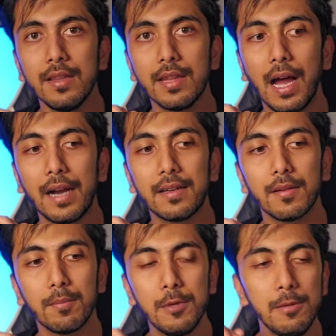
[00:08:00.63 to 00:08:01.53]

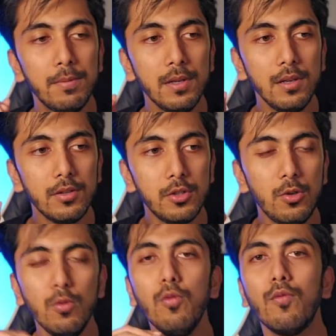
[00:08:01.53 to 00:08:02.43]
that people
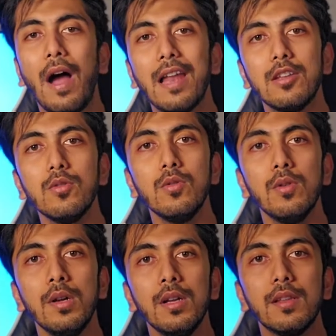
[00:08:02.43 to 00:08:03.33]
do value
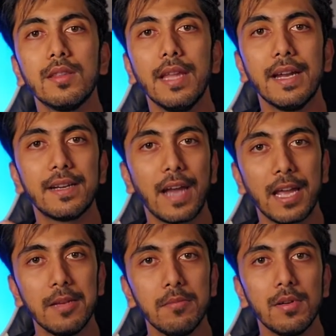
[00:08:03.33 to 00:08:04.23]
their
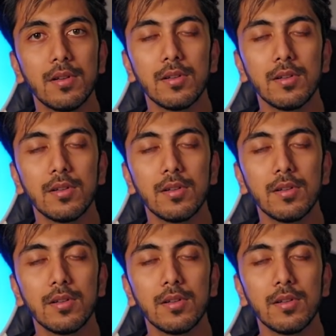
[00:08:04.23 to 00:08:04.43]
time.